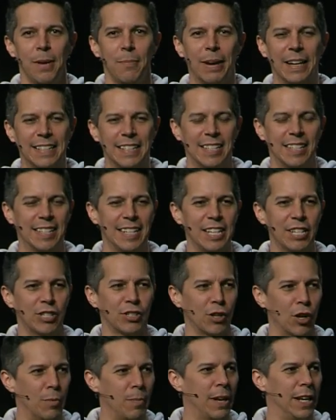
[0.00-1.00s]
Man, to see
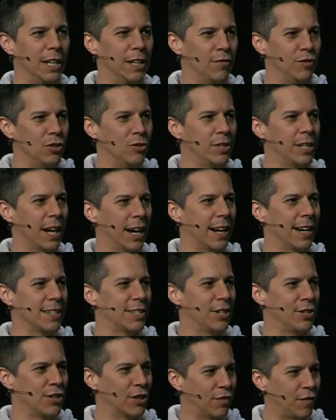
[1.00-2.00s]
so many of you
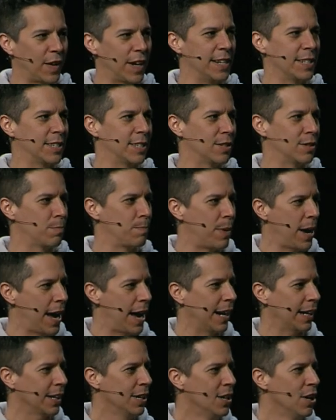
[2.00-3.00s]
guys in your faces
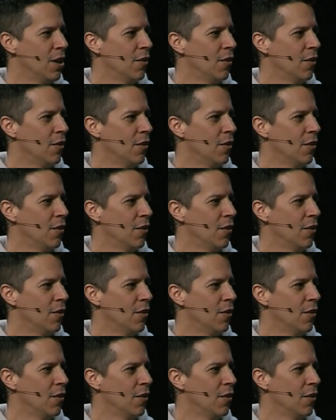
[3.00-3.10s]
back